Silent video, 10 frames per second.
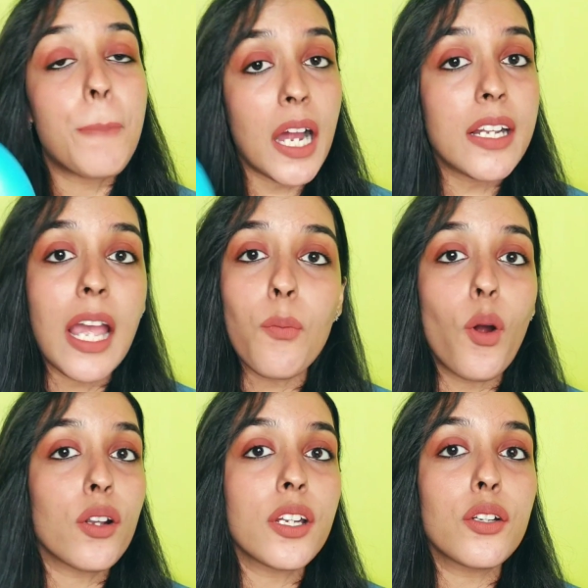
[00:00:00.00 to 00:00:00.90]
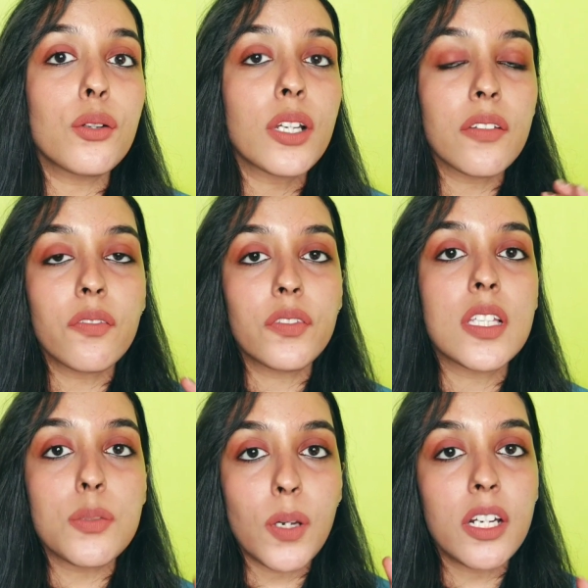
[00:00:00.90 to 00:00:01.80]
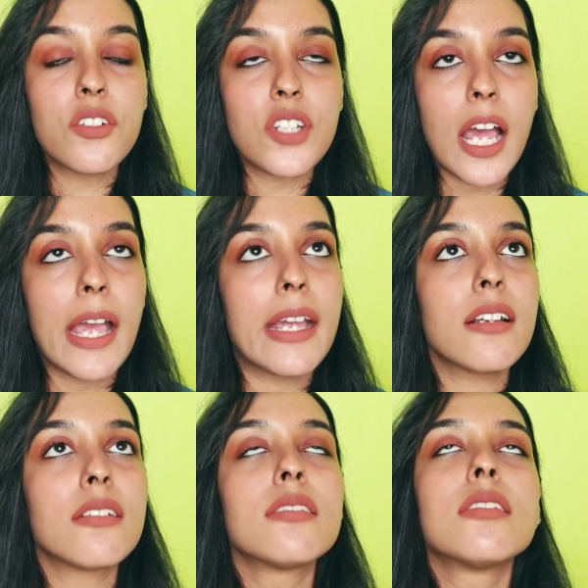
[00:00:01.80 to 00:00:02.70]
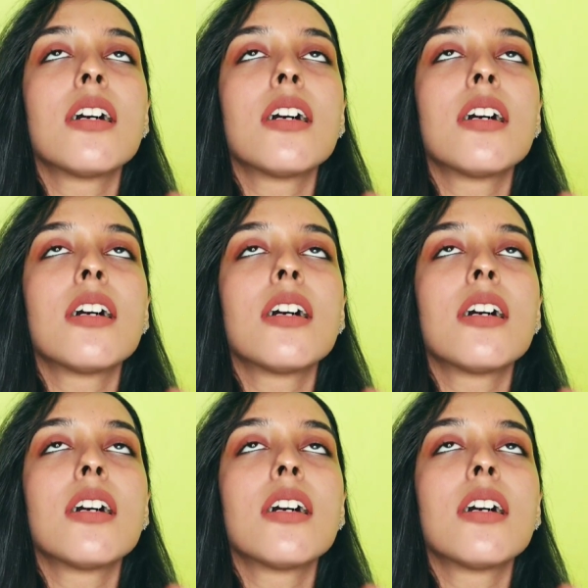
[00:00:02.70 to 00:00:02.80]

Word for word: but I wanted to give this one a try.